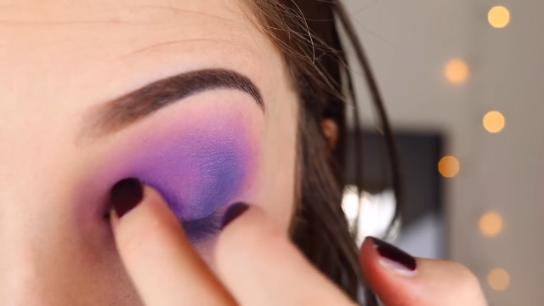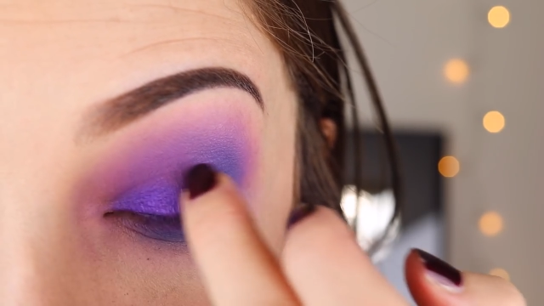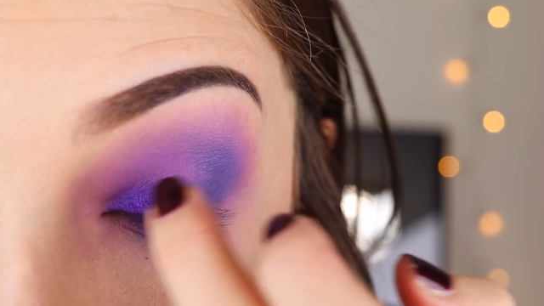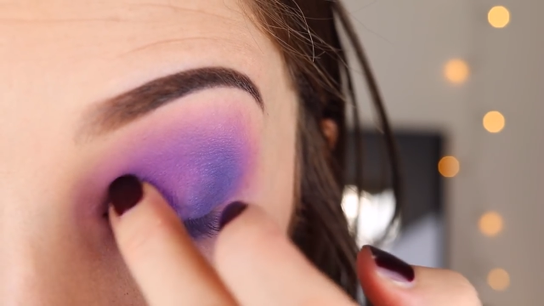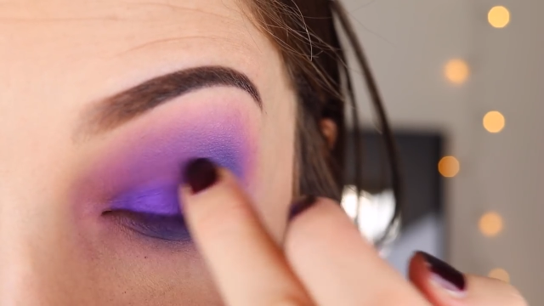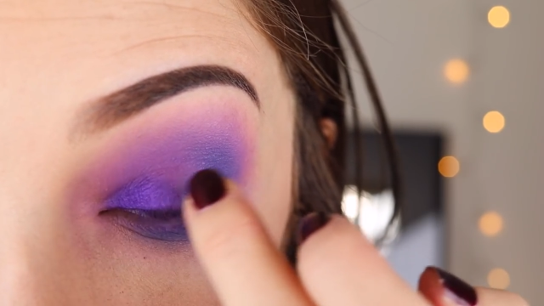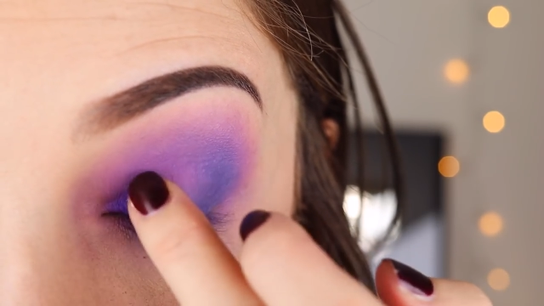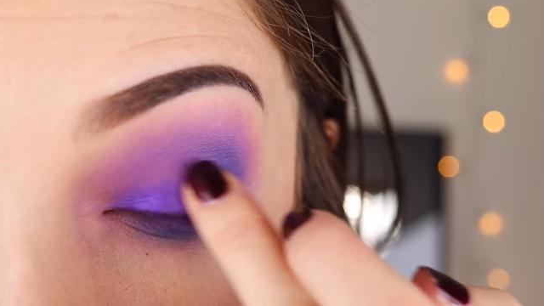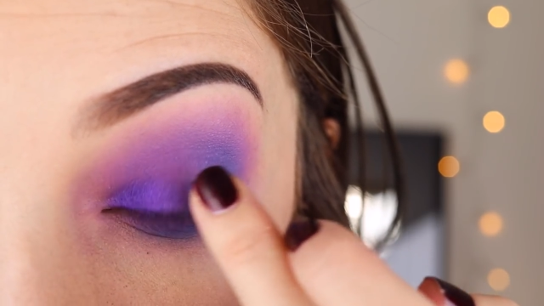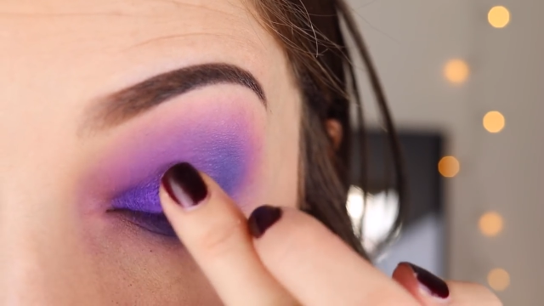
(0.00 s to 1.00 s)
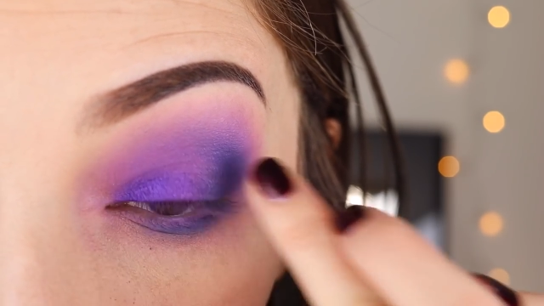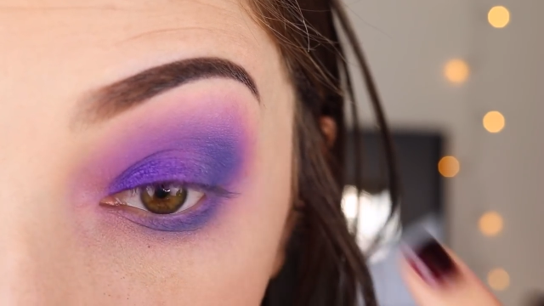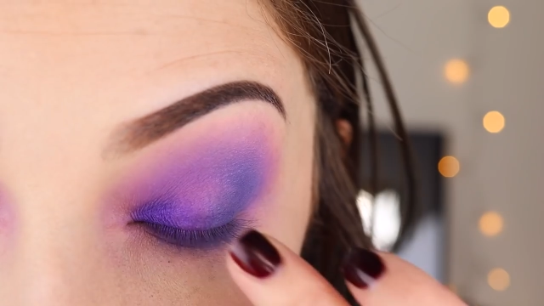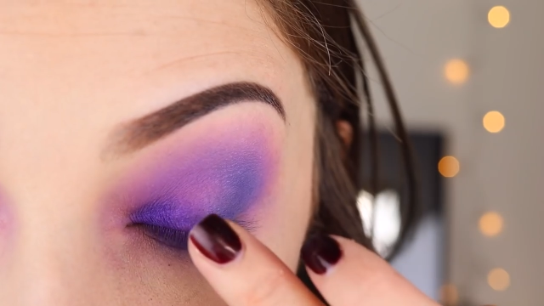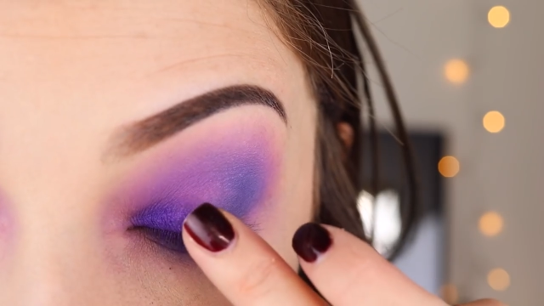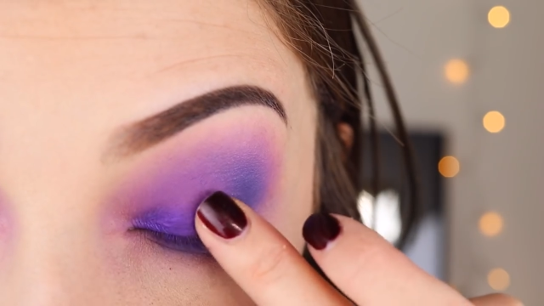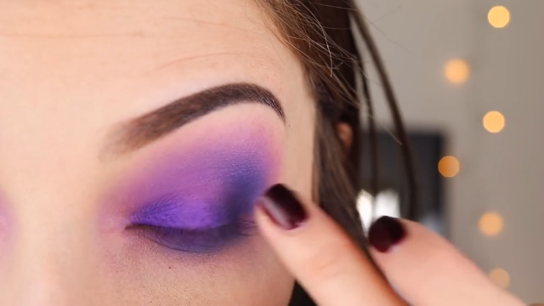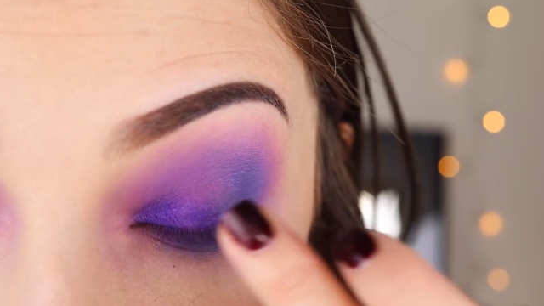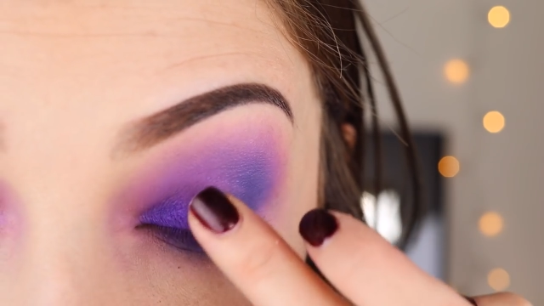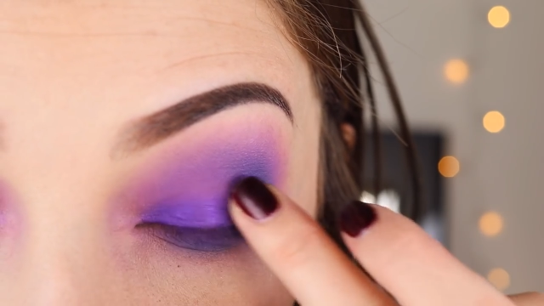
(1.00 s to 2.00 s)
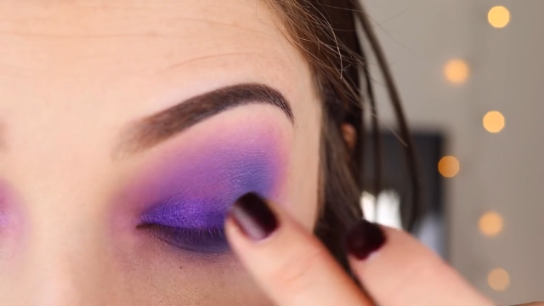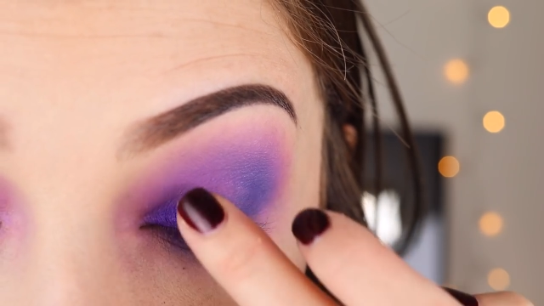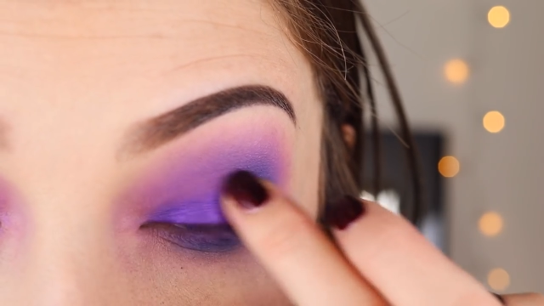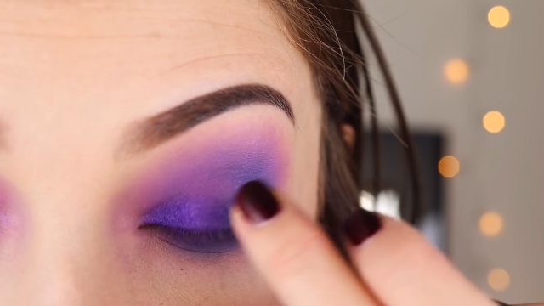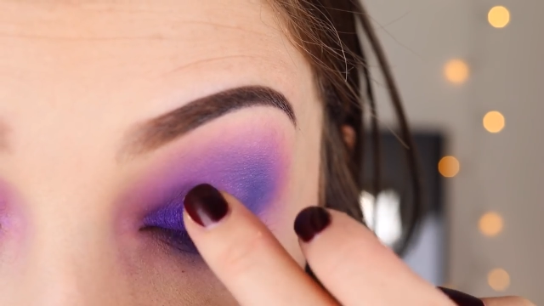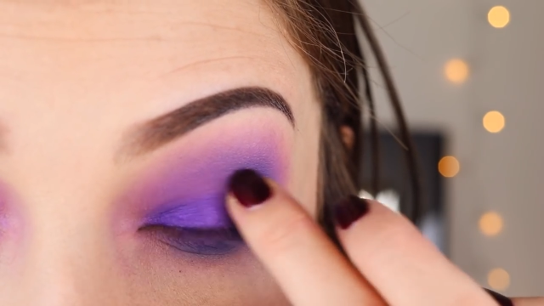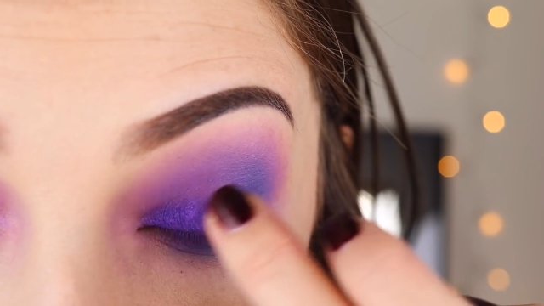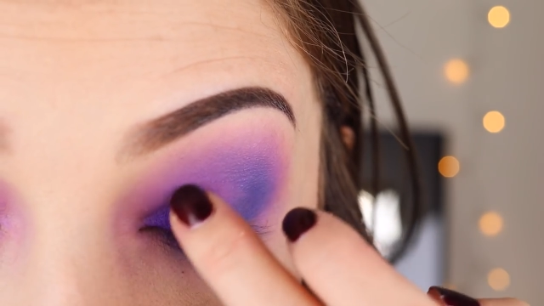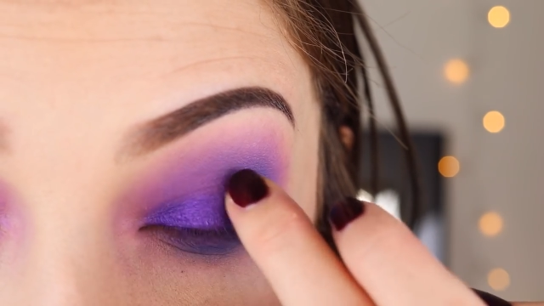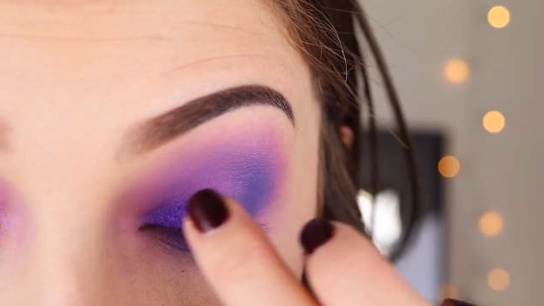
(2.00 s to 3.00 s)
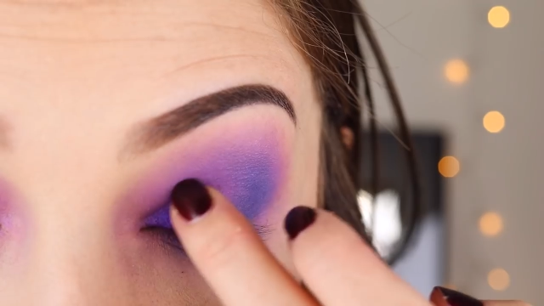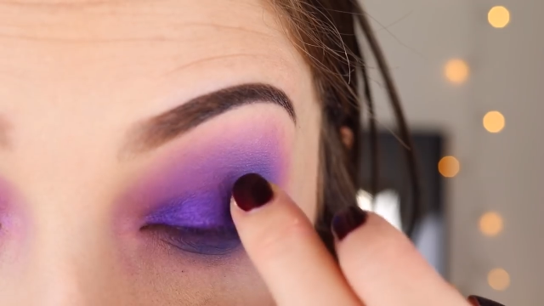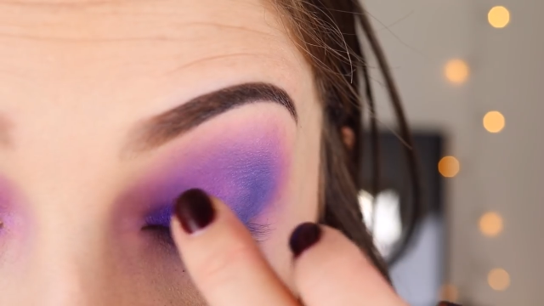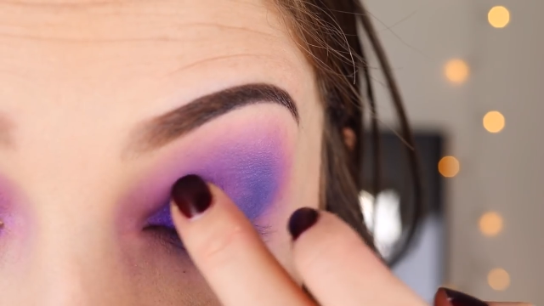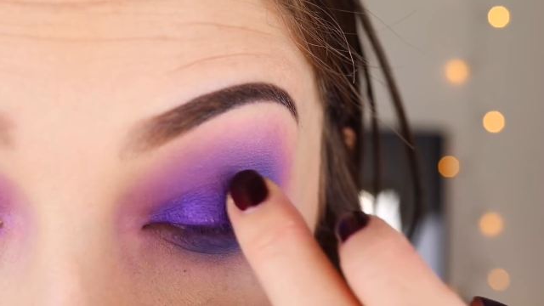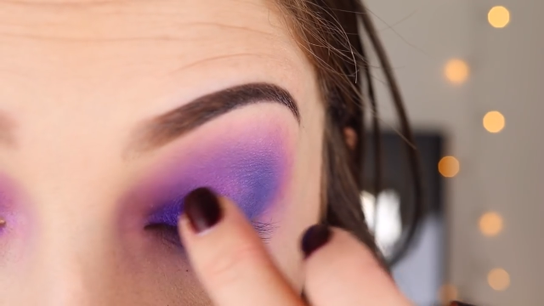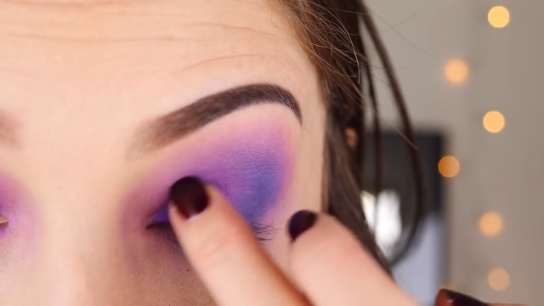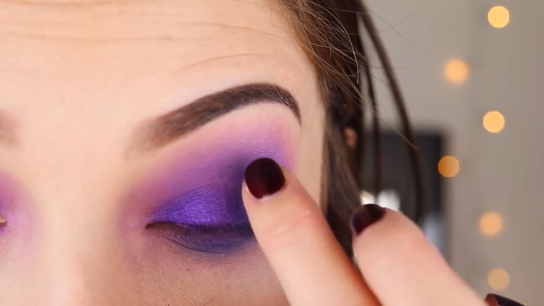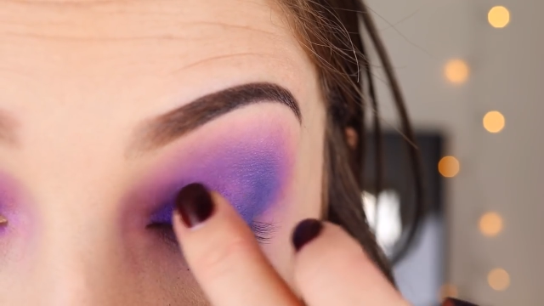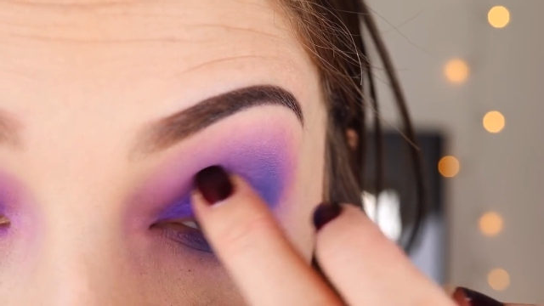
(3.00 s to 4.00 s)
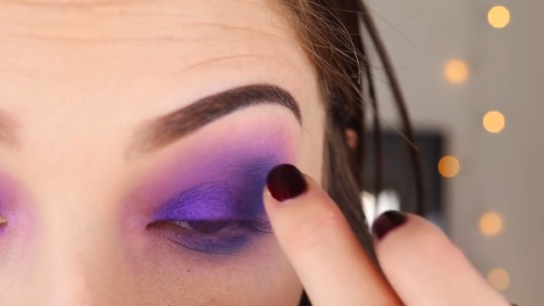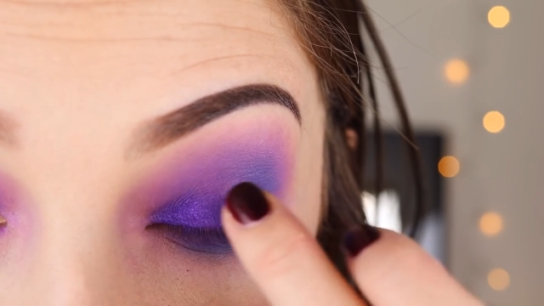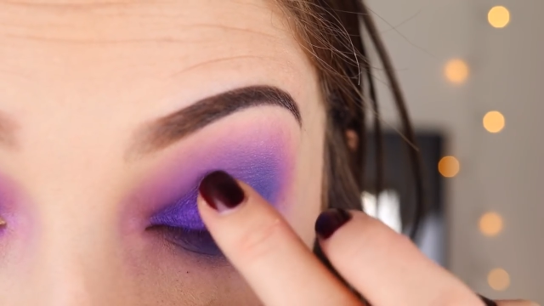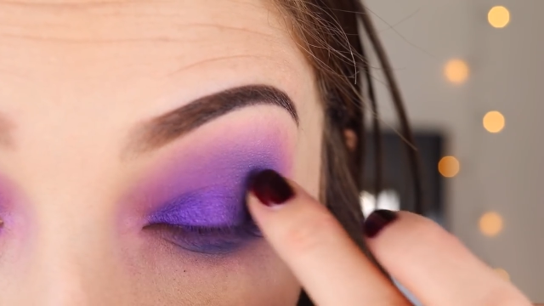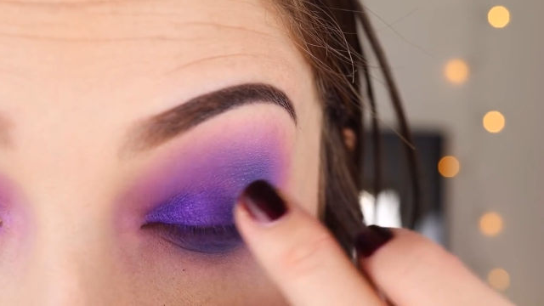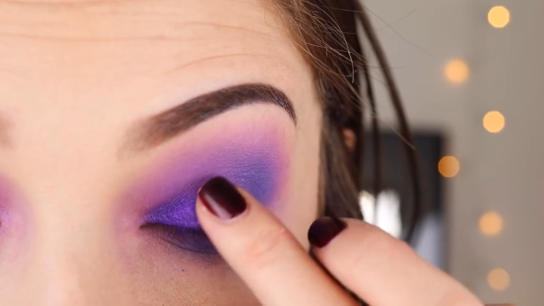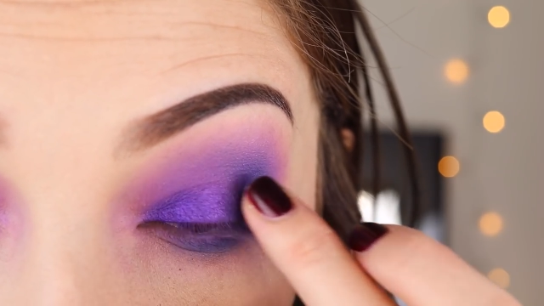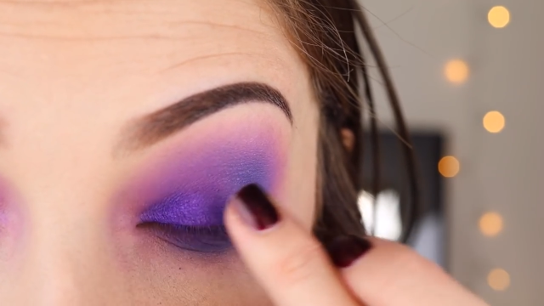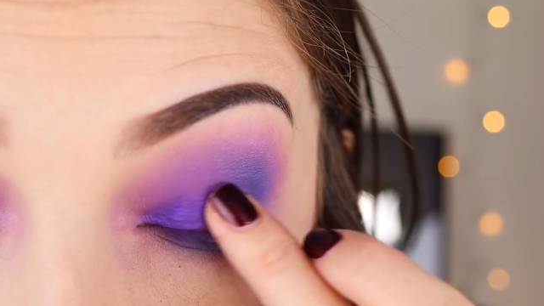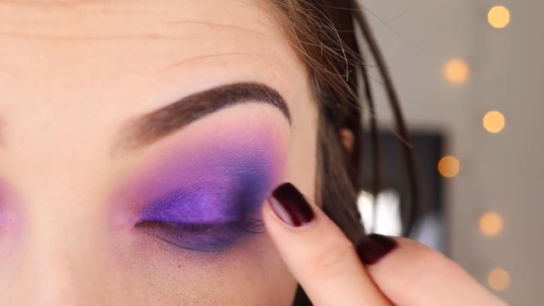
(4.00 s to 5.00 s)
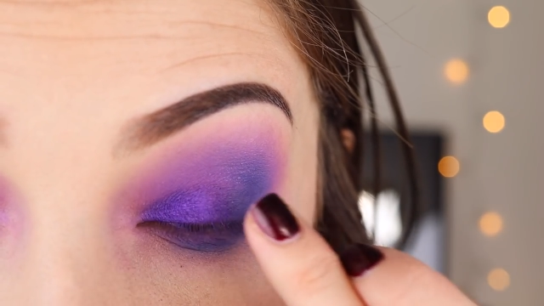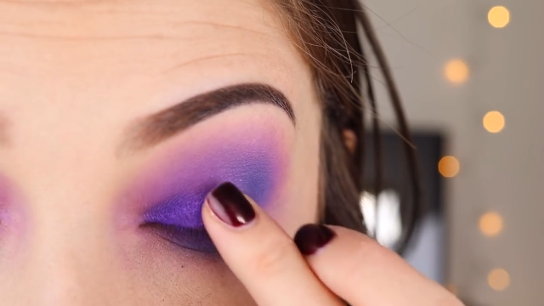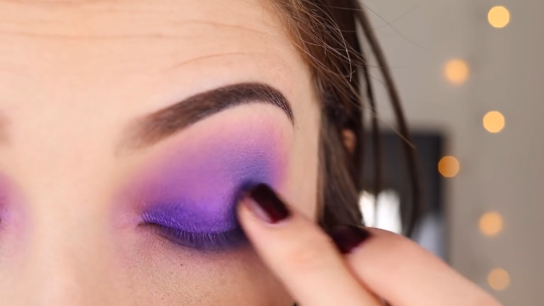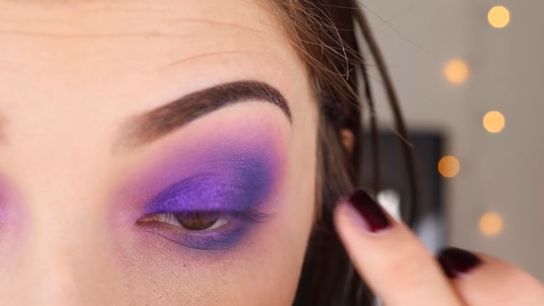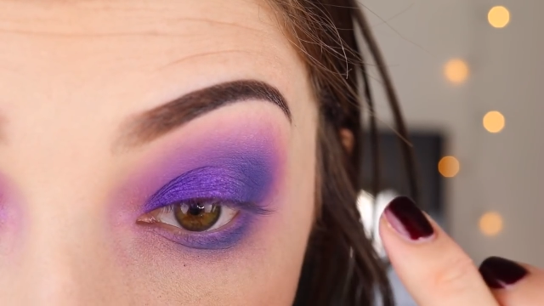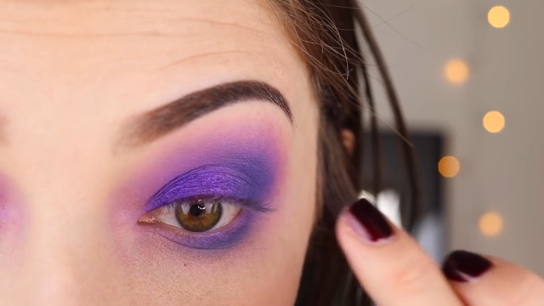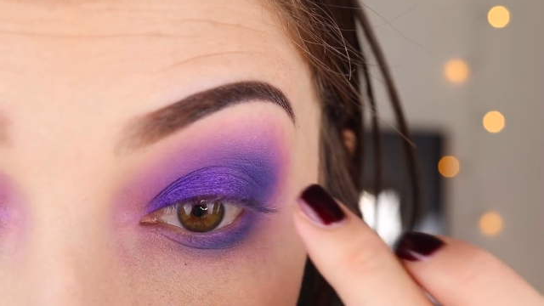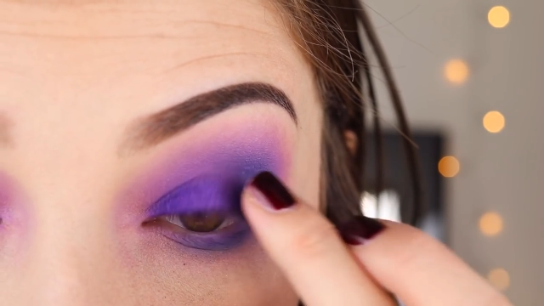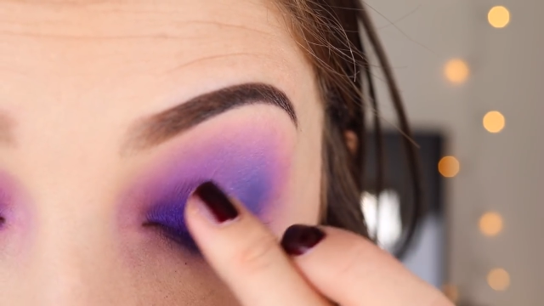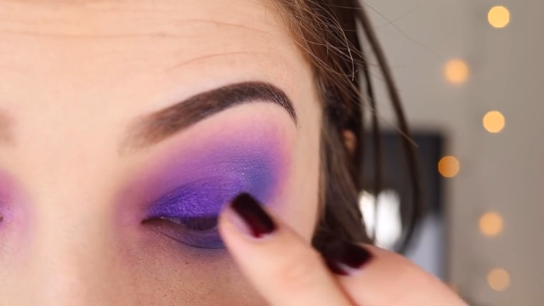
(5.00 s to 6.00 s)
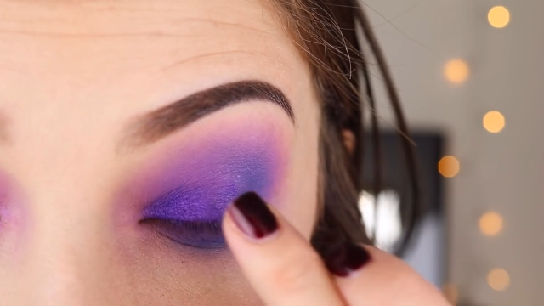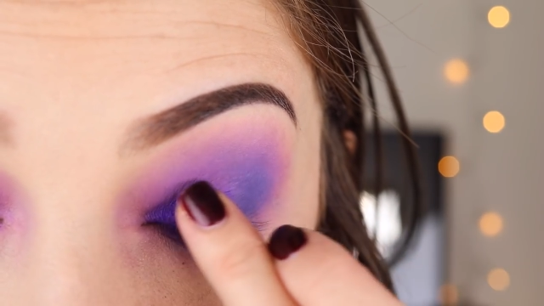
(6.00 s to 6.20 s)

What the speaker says: (no speaker visible)